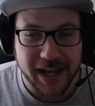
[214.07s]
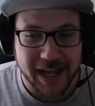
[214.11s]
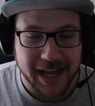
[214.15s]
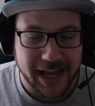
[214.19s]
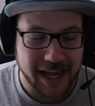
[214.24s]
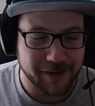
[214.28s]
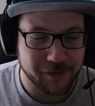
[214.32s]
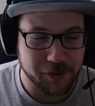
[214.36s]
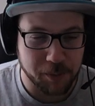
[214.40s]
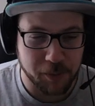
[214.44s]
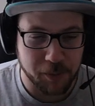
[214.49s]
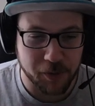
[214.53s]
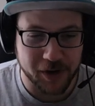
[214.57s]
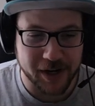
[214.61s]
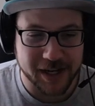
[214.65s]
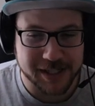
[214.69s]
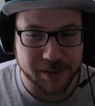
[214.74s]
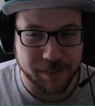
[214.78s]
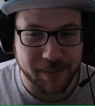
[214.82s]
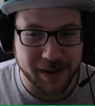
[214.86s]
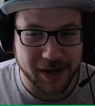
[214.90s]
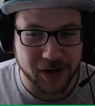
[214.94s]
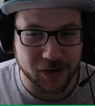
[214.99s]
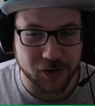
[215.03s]
And if your opponent has
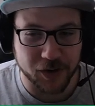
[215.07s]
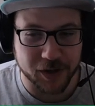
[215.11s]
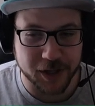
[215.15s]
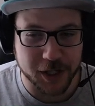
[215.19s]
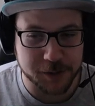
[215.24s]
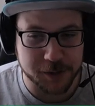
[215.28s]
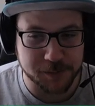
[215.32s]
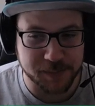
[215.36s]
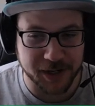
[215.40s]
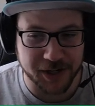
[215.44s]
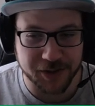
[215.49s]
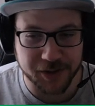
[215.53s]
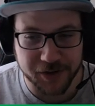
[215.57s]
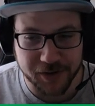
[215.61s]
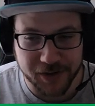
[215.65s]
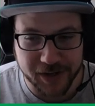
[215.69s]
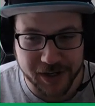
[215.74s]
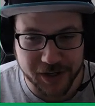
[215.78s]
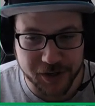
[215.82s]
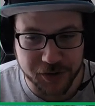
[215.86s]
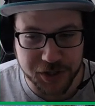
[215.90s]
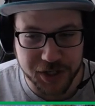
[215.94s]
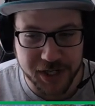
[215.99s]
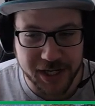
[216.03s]
a battle card that's bigger than
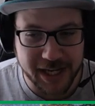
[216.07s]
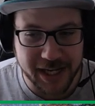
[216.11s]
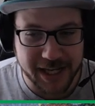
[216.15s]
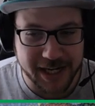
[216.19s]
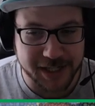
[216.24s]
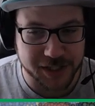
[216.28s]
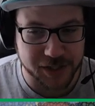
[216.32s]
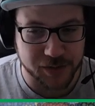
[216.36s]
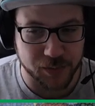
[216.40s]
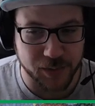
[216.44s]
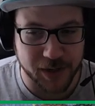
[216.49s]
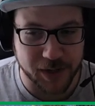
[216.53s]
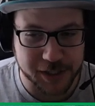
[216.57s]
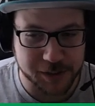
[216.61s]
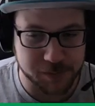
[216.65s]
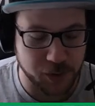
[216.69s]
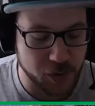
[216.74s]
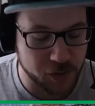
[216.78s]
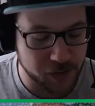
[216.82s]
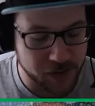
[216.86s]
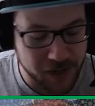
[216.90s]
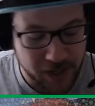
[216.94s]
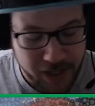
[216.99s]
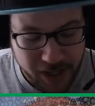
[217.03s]
energy and it's in rest
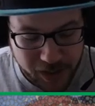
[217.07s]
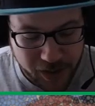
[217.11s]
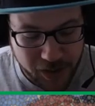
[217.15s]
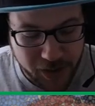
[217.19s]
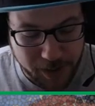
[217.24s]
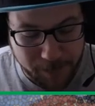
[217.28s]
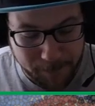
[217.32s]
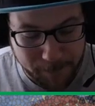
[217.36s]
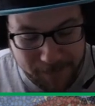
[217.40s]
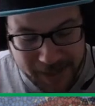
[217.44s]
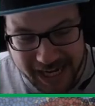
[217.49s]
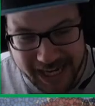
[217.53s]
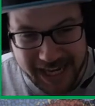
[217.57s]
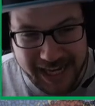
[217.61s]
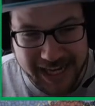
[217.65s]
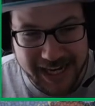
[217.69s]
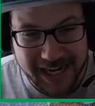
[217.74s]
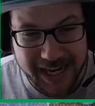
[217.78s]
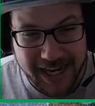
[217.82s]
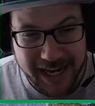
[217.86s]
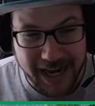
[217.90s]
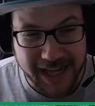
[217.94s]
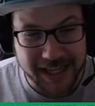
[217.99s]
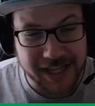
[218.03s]
mode, you can pick it
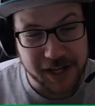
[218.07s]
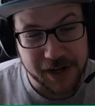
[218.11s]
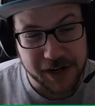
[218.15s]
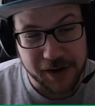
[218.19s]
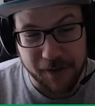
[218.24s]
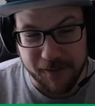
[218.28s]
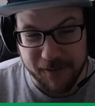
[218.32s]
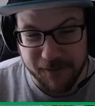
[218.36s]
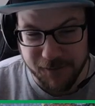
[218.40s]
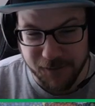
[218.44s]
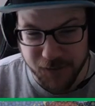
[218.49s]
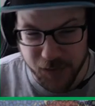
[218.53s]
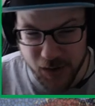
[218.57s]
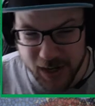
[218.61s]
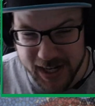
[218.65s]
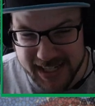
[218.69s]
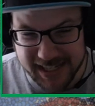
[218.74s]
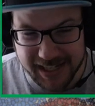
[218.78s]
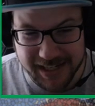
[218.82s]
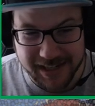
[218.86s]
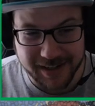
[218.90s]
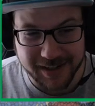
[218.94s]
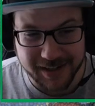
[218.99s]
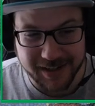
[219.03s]
and then you freeze
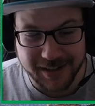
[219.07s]
it.